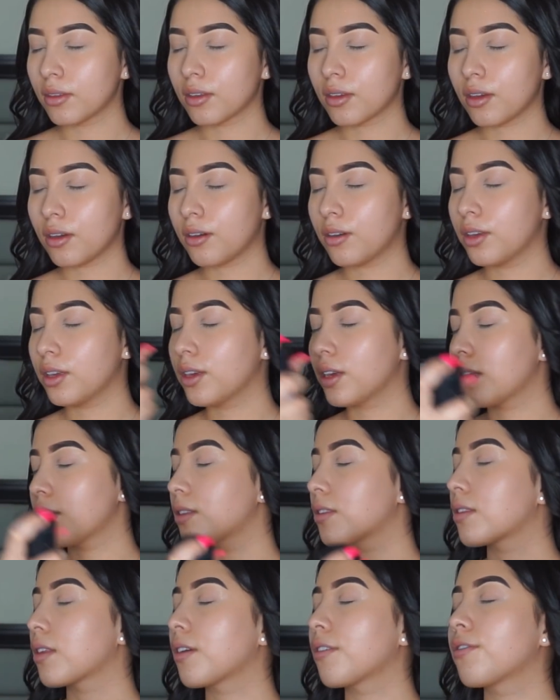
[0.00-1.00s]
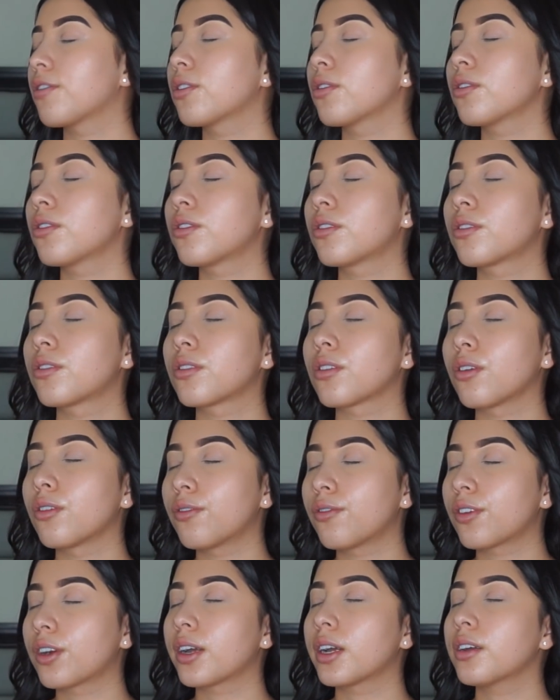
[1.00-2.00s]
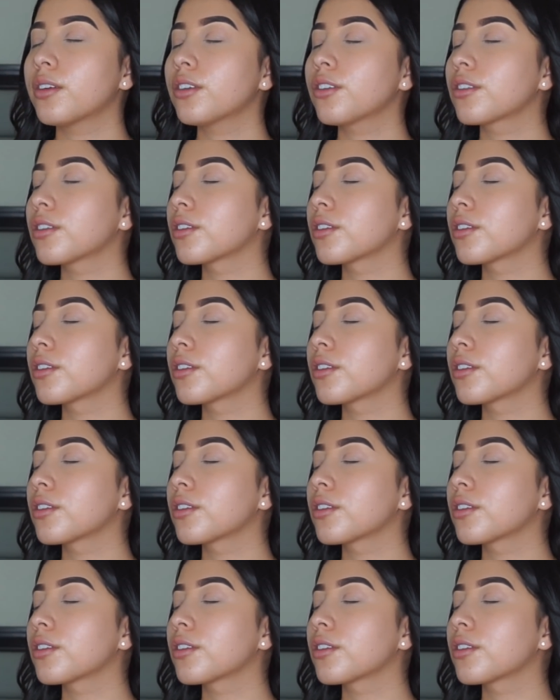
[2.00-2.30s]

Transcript: Oh yes, that feels so fresh.